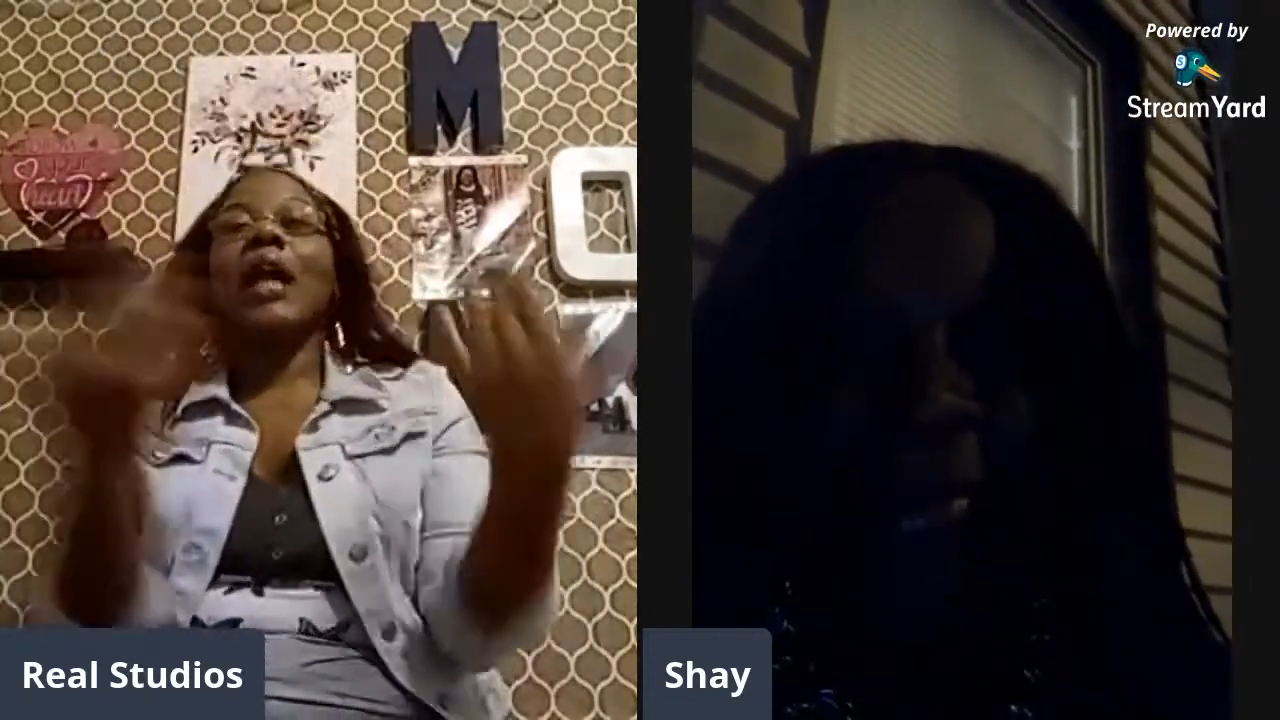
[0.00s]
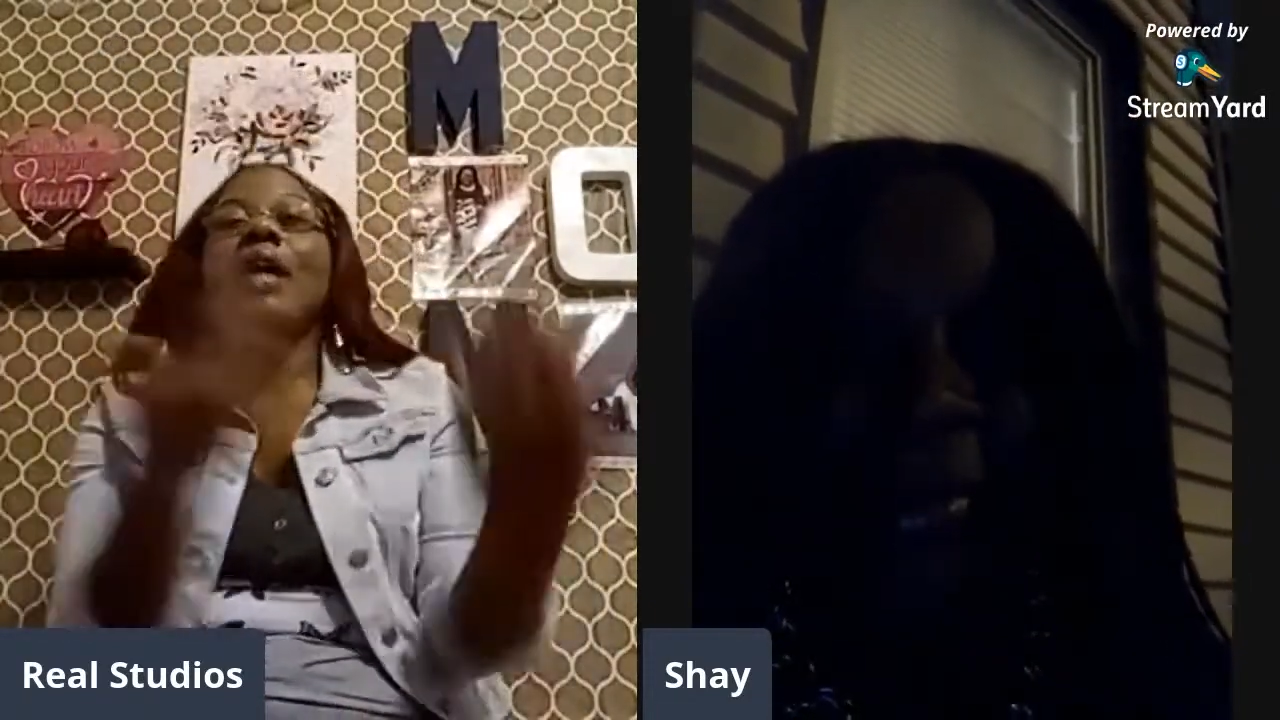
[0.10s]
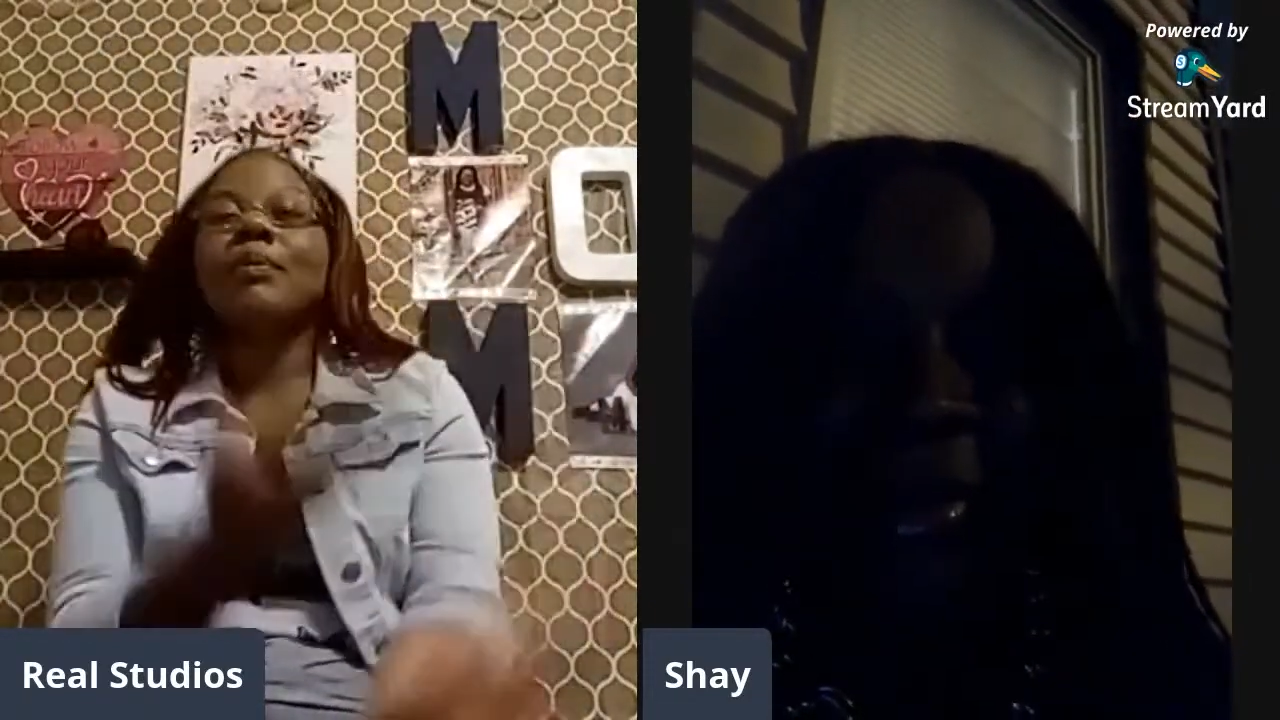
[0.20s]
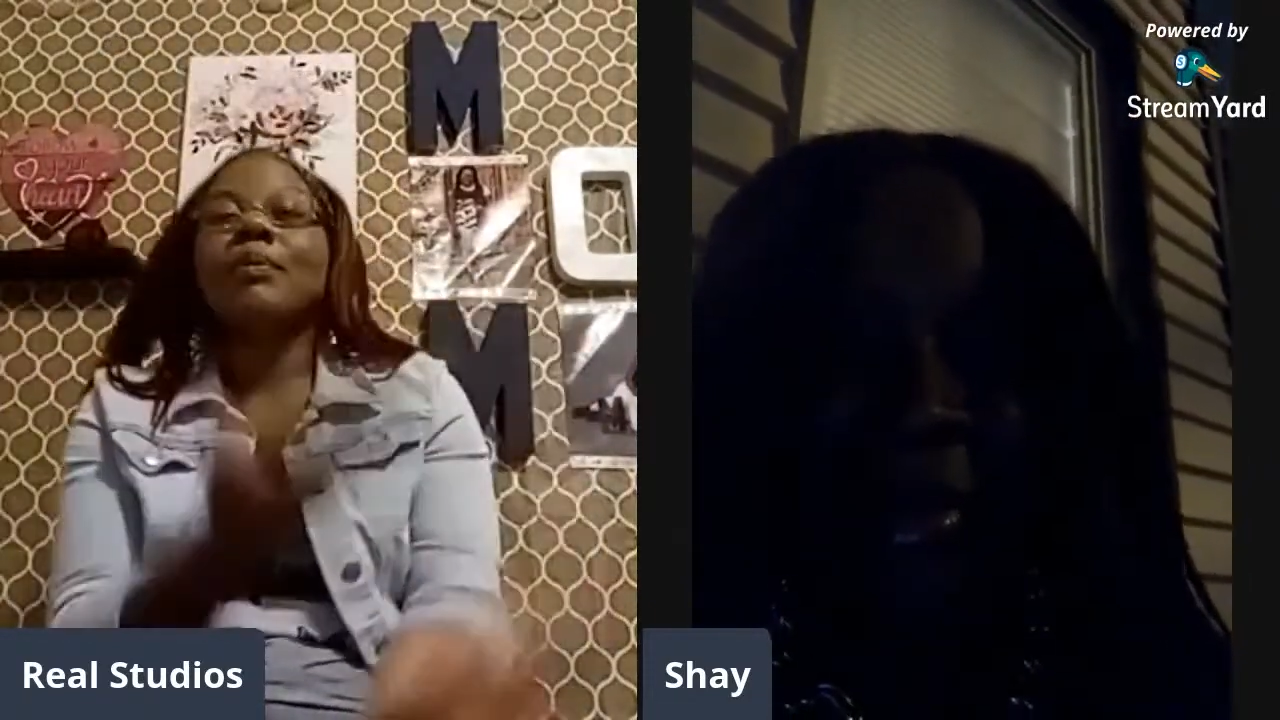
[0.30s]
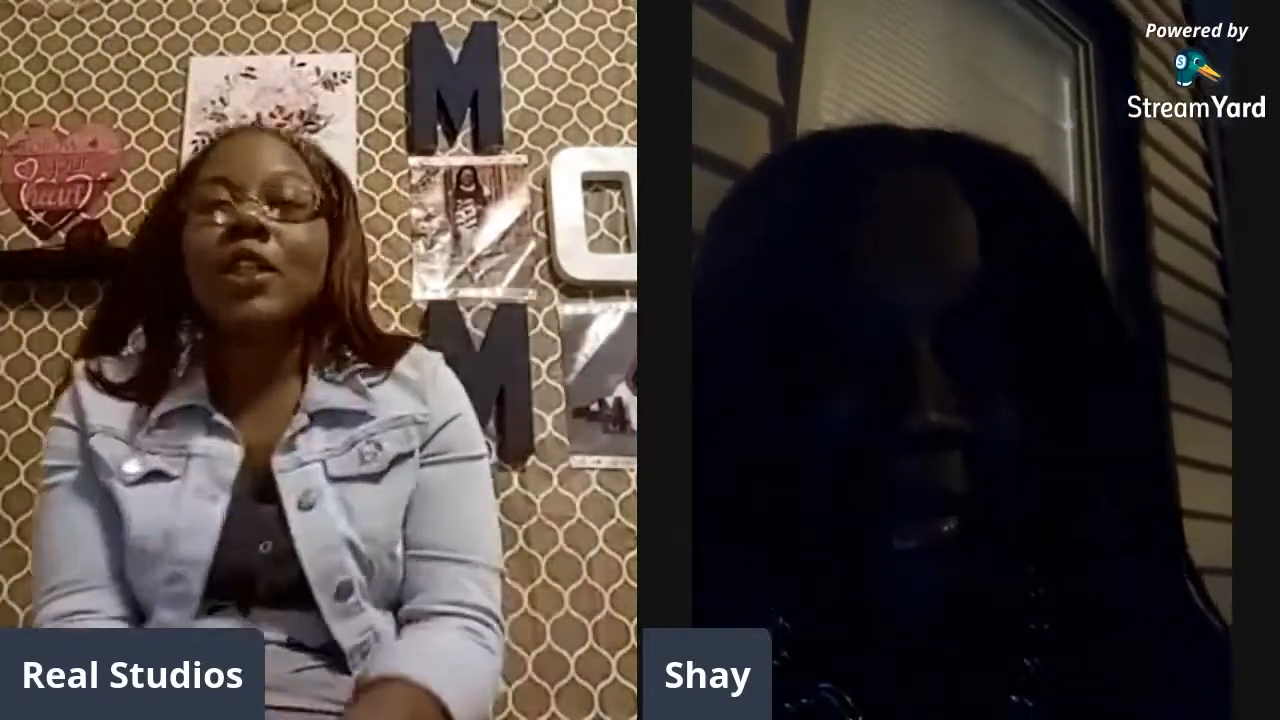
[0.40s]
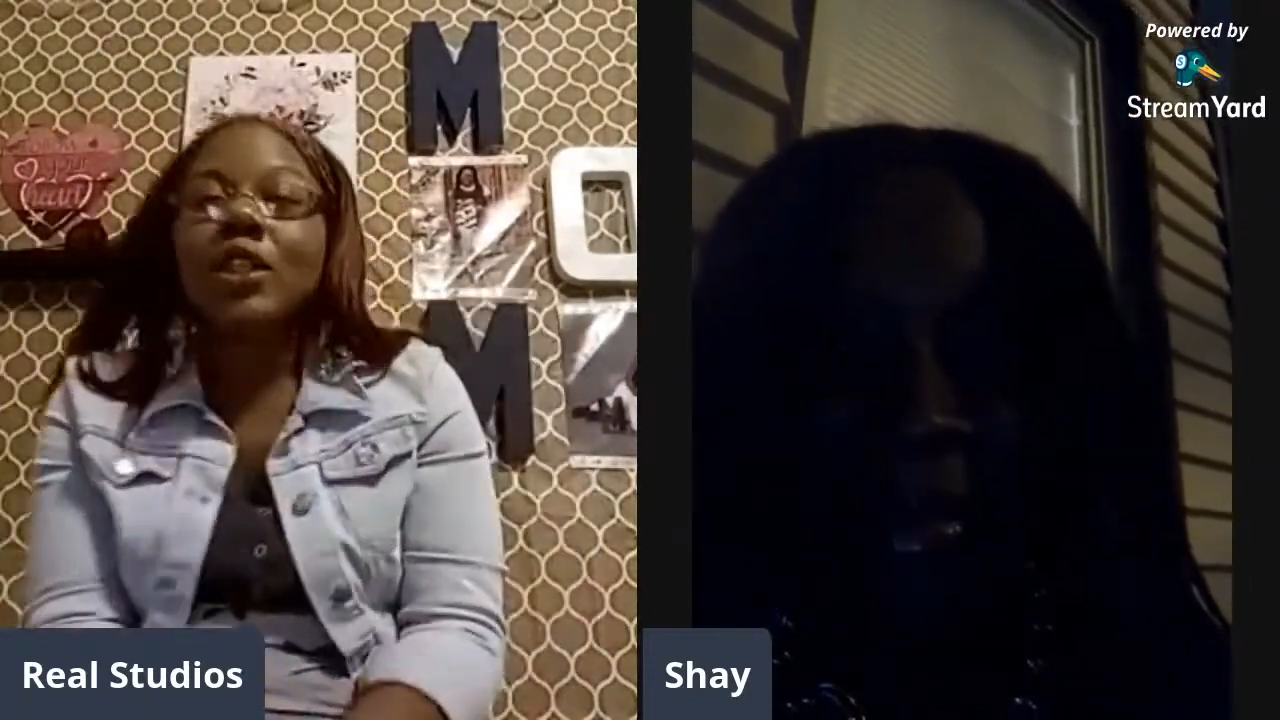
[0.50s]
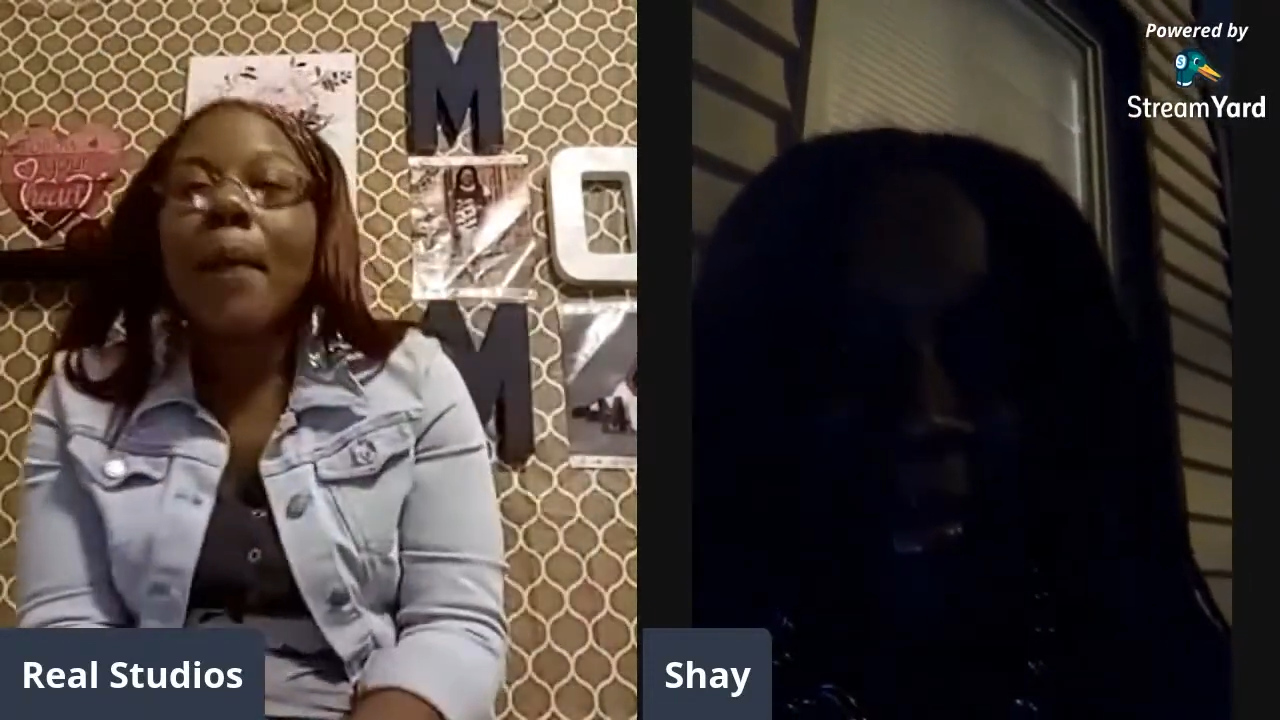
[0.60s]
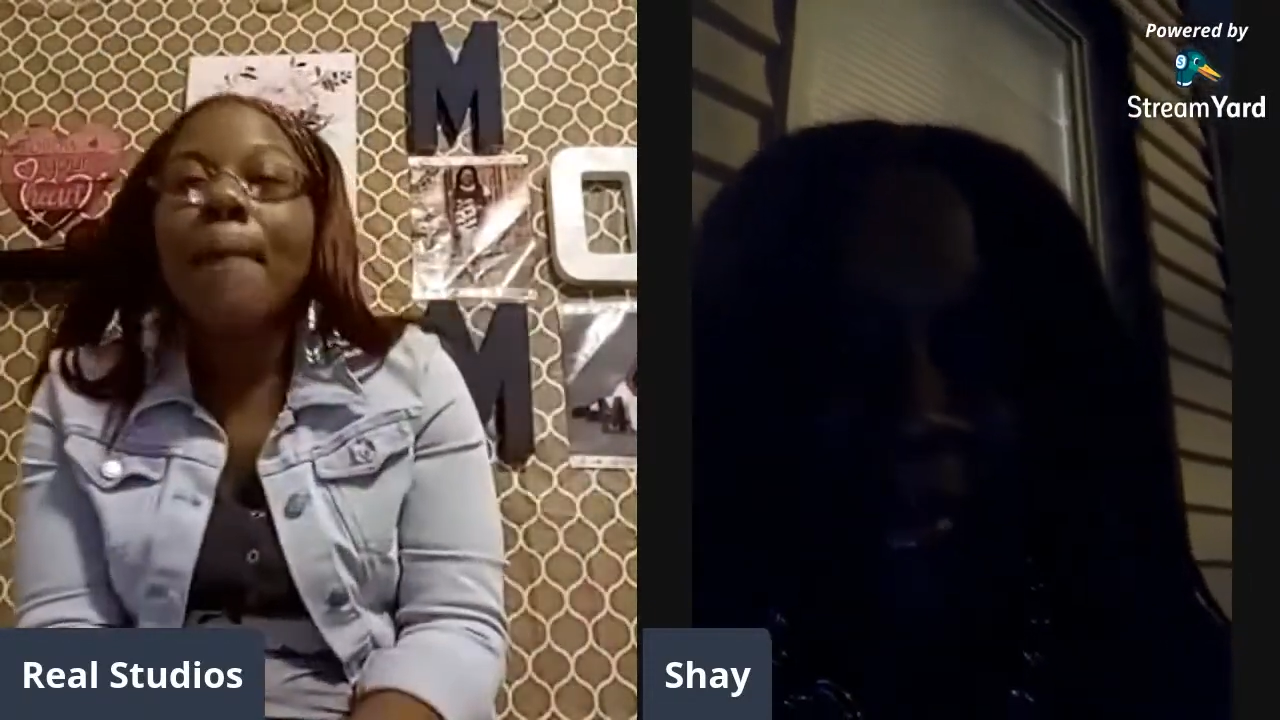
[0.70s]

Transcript: I am teaching him,